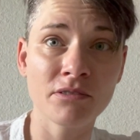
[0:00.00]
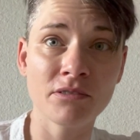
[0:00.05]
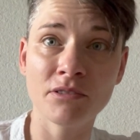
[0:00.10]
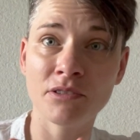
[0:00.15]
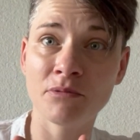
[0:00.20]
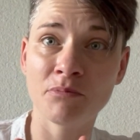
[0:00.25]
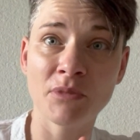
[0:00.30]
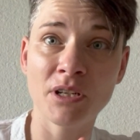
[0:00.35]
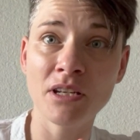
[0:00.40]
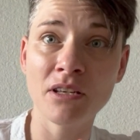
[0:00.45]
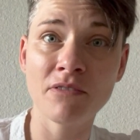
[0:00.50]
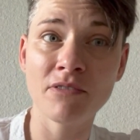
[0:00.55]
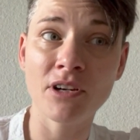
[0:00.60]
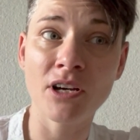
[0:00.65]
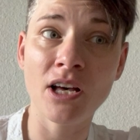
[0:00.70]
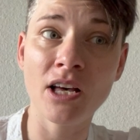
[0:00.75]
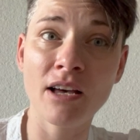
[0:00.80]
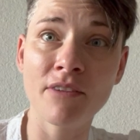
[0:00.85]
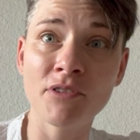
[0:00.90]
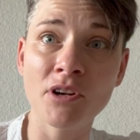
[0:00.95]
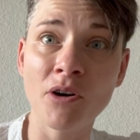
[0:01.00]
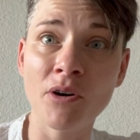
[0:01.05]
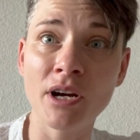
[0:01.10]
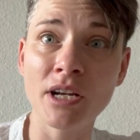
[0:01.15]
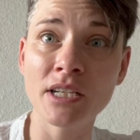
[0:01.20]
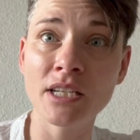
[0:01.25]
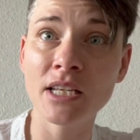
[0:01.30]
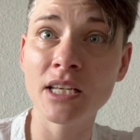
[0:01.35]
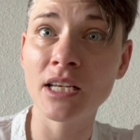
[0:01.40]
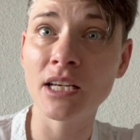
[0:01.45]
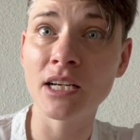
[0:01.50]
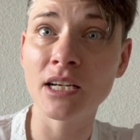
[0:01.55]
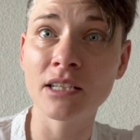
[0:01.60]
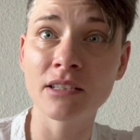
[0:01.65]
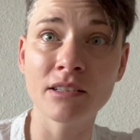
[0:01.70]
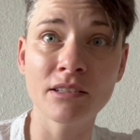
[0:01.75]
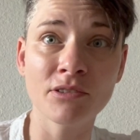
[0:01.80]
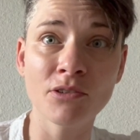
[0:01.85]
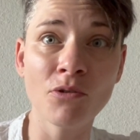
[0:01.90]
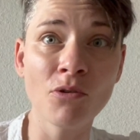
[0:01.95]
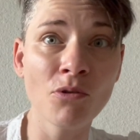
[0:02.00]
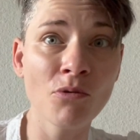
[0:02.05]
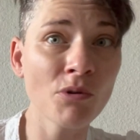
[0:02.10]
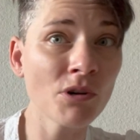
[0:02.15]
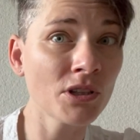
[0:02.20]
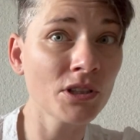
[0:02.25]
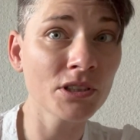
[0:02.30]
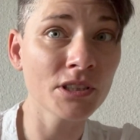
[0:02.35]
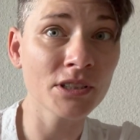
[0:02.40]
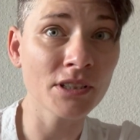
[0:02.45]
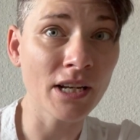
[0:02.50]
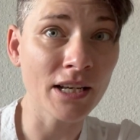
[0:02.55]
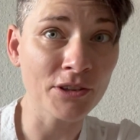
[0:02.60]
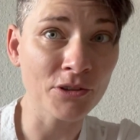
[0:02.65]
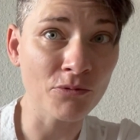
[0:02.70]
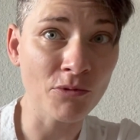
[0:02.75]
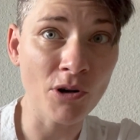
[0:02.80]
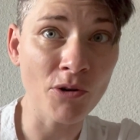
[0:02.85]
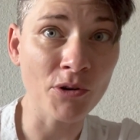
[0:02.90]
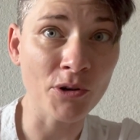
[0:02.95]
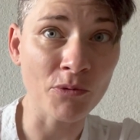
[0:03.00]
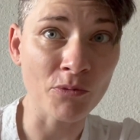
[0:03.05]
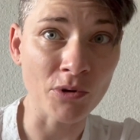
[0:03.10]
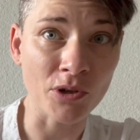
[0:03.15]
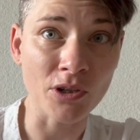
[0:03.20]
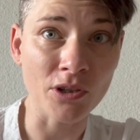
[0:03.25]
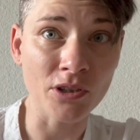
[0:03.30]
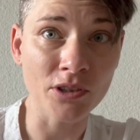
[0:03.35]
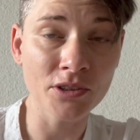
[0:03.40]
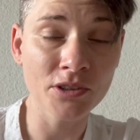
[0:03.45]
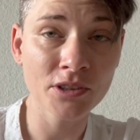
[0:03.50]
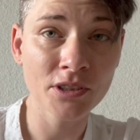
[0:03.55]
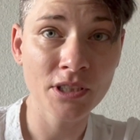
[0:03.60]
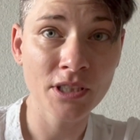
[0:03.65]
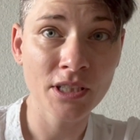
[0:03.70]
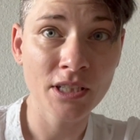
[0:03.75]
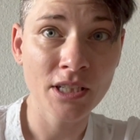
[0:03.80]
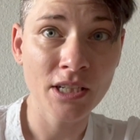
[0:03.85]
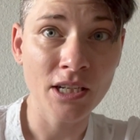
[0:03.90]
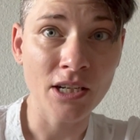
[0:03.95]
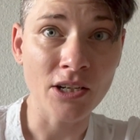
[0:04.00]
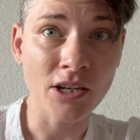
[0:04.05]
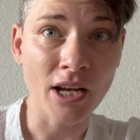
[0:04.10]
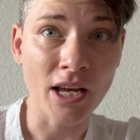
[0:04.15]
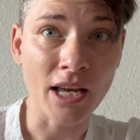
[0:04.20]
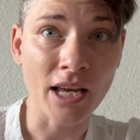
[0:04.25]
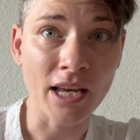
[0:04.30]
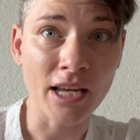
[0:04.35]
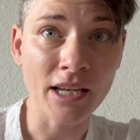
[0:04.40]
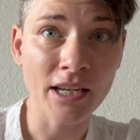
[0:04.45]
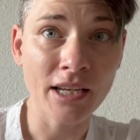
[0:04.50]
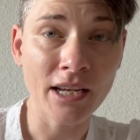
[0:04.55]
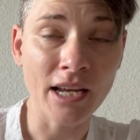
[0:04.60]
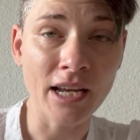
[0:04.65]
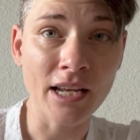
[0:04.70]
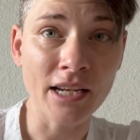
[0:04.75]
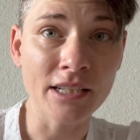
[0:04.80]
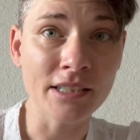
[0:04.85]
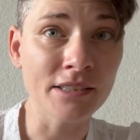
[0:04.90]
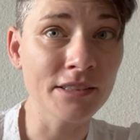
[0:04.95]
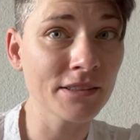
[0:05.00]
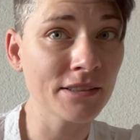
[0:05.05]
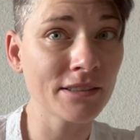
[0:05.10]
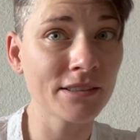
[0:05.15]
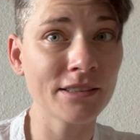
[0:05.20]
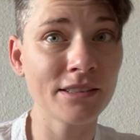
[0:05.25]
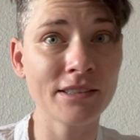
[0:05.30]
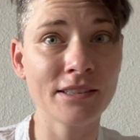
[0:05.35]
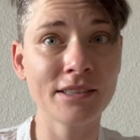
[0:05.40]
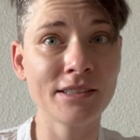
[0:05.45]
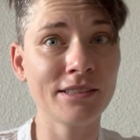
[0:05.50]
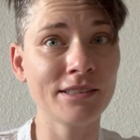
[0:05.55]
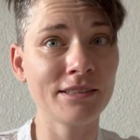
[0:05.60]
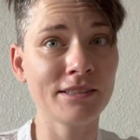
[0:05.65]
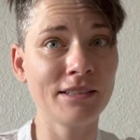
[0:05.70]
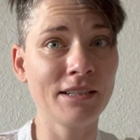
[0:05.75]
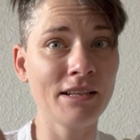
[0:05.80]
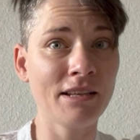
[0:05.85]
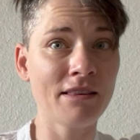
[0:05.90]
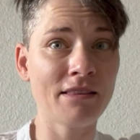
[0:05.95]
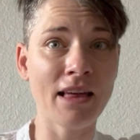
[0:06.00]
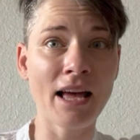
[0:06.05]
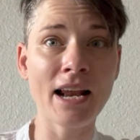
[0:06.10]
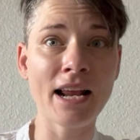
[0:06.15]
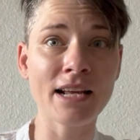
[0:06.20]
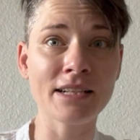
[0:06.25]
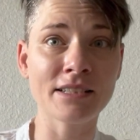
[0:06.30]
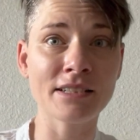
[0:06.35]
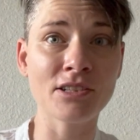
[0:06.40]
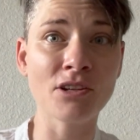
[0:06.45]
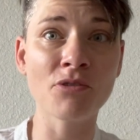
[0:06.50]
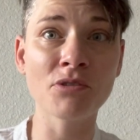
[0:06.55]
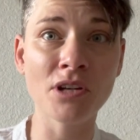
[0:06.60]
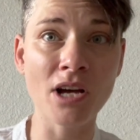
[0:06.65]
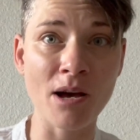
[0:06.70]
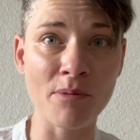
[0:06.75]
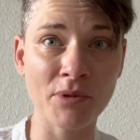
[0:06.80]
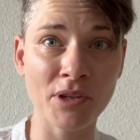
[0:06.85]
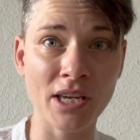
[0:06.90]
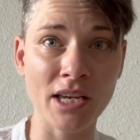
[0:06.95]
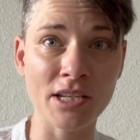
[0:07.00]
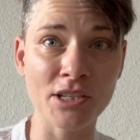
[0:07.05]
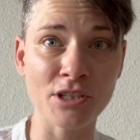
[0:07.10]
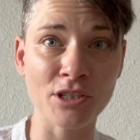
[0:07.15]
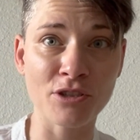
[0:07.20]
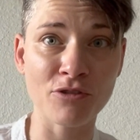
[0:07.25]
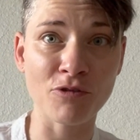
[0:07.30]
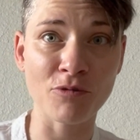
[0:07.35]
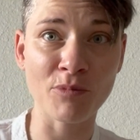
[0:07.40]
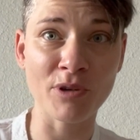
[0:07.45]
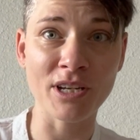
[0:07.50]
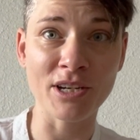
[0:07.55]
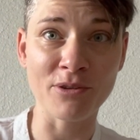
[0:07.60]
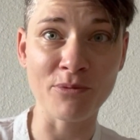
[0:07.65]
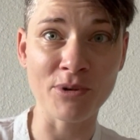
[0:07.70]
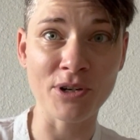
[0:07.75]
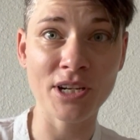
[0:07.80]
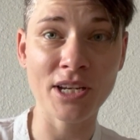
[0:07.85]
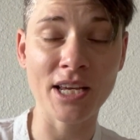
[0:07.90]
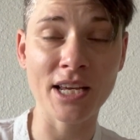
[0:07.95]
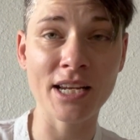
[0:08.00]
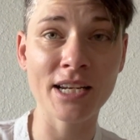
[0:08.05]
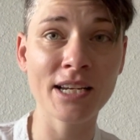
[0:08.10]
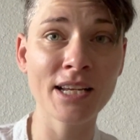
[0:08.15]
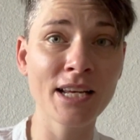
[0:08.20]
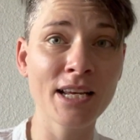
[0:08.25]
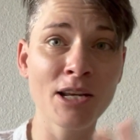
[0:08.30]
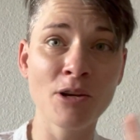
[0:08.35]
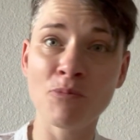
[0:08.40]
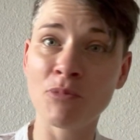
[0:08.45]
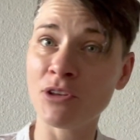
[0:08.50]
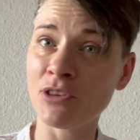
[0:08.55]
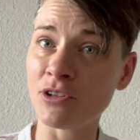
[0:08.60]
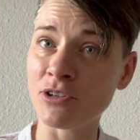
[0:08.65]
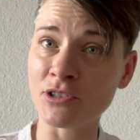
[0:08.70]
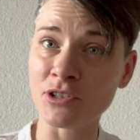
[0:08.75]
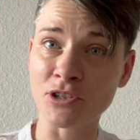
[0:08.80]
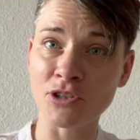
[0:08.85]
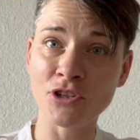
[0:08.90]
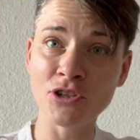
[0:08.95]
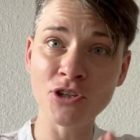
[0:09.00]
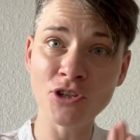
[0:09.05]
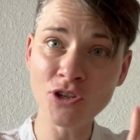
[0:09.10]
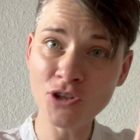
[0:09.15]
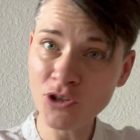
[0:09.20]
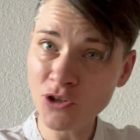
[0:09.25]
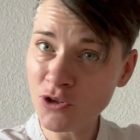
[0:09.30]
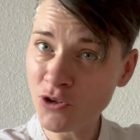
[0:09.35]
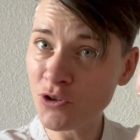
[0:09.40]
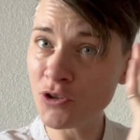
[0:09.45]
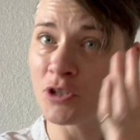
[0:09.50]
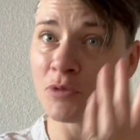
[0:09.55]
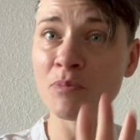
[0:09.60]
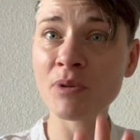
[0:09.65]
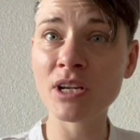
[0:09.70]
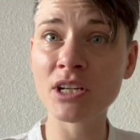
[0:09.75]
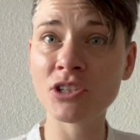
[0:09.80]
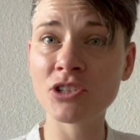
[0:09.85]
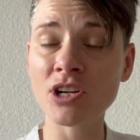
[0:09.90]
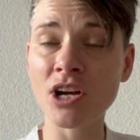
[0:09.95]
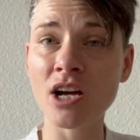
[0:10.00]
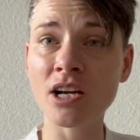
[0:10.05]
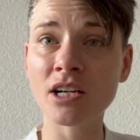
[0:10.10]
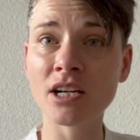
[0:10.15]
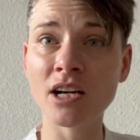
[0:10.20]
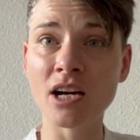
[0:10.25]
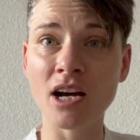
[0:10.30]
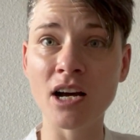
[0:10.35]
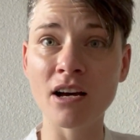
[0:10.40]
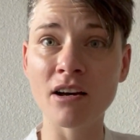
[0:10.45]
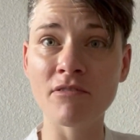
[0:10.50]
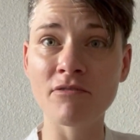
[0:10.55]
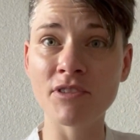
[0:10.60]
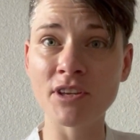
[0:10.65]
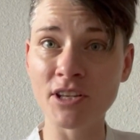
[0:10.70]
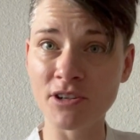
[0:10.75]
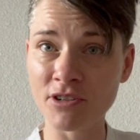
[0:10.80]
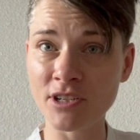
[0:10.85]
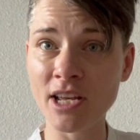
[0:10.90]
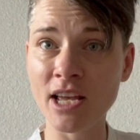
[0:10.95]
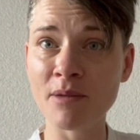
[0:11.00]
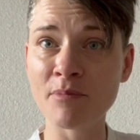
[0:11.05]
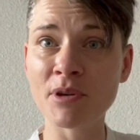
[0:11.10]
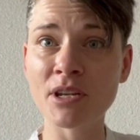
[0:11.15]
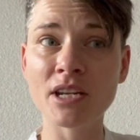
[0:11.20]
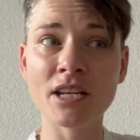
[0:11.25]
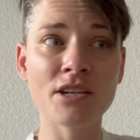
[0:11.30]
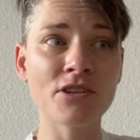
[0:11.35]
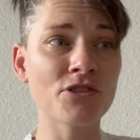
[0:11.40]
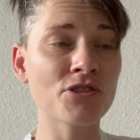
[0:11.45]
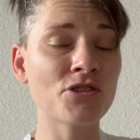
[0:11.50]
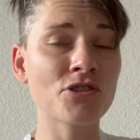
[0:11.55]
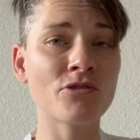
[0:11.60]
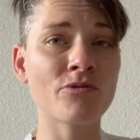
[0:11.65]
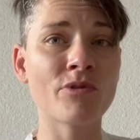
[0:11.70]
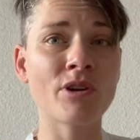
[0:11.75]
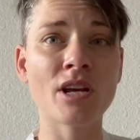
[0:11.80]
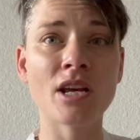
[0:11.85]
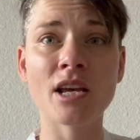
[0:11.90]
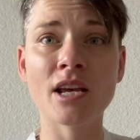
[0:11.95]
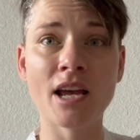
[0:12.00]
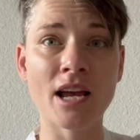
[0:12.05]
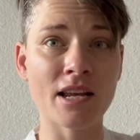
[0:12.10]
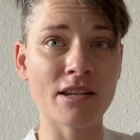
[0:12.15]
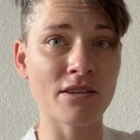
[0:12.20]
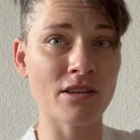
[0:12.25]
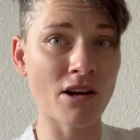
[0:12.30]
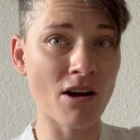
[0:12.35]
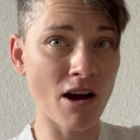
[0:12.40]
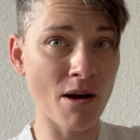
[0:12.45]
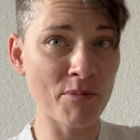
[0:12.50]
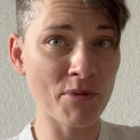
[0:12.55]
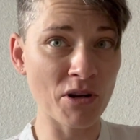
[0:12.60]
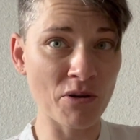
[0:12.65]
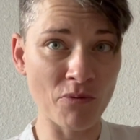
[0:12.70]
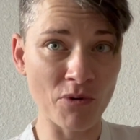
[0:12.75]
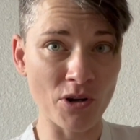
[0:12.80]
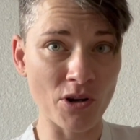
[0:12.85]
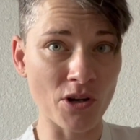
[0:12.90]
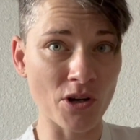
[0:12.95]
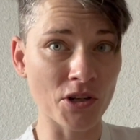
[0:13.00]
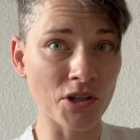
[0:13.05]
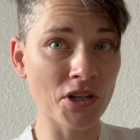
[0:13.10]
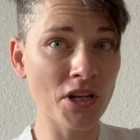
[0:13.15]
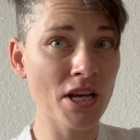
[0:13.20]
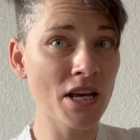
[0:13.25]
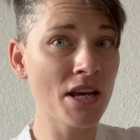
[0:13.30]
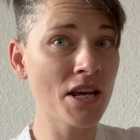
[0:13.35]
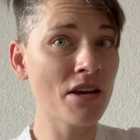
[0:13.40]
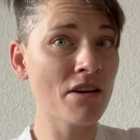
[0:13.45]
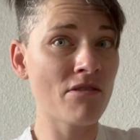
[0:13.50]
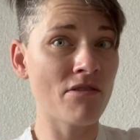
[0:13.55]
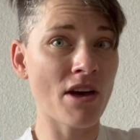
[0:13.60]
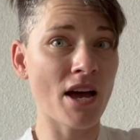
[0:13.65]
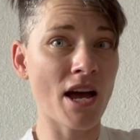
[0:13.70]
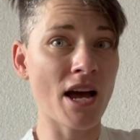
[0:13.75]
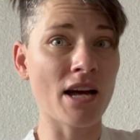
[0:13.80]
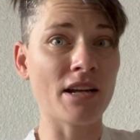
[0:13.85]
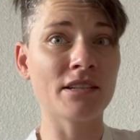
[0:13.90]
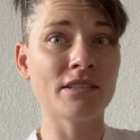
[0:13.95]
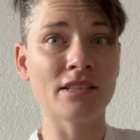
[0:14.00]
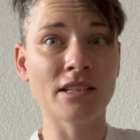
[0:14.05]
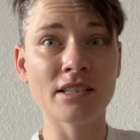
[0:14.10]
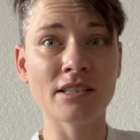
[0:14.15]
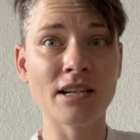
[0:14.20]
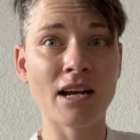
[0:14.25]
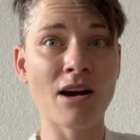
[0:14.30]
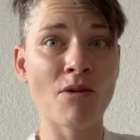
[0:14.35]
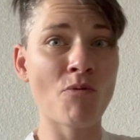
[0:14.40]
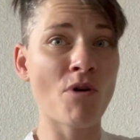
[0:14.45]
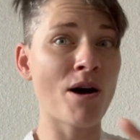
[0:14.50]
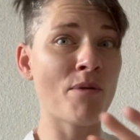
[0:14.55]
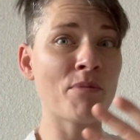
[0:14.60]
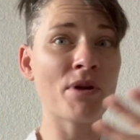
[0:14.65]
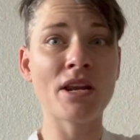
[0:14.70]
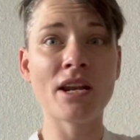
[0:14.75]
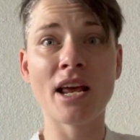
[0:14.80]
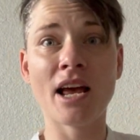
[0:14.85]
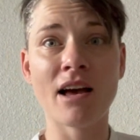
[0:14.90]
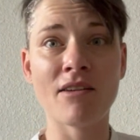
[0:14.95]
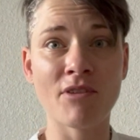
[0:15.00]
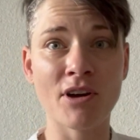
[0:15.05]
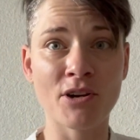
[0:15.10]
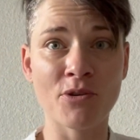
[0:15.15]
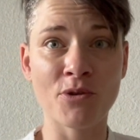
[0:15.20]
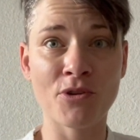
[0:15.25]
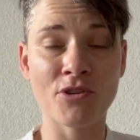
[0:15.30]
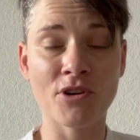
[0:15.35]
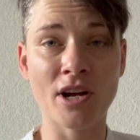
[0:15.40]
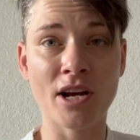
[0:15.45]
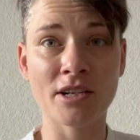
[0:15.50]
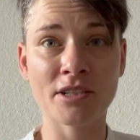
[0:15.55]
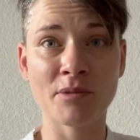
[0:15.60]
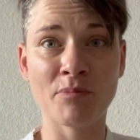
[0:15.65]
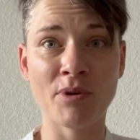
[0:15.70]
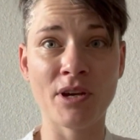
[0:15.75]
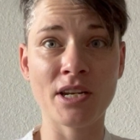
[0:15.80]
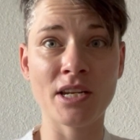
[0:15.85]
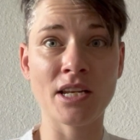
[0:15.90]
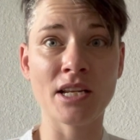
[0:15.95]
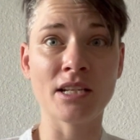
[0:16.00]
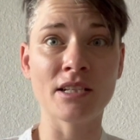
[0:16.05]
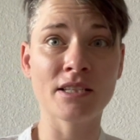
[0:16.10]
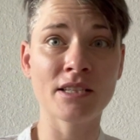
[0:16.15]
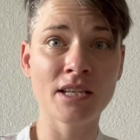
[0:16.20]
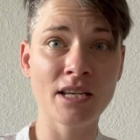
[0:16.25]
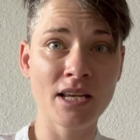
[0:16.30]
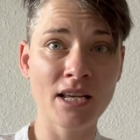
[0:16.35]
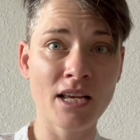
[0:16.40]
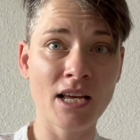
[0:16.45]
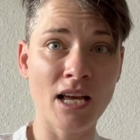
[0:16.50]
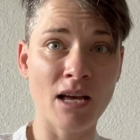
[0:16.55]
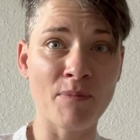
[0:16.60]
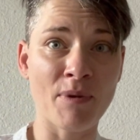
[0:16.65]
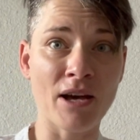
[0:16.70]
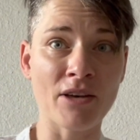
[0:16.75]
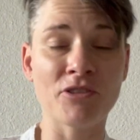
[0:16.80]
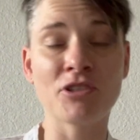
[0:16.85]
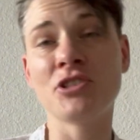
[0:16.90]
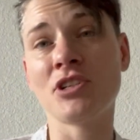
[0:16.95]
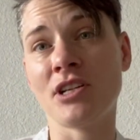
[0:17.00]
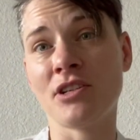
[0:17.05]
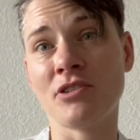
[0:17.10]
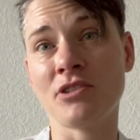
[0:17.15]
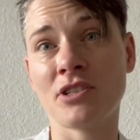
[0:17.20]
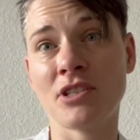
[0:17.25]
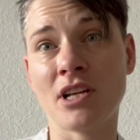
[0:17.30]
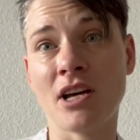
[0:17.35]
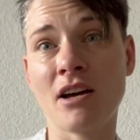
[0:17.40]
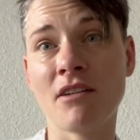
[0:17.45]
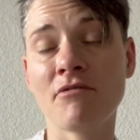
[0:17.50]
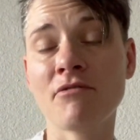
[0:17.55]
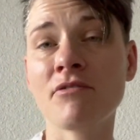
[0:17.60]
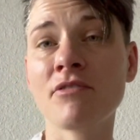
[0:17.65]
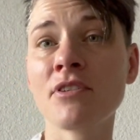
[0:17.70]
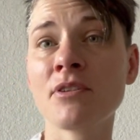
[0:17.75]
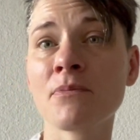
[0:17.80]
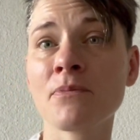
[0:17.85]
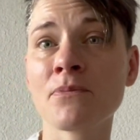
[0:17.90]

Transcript: many of y'all have no idea that the whole world is not the Rogan world, okay? And that has its own complications for me to work in, but there's a huge big chunk of the entertainment industry and the comedy world that does not want me to have unorthodox opinions about the gender stuff.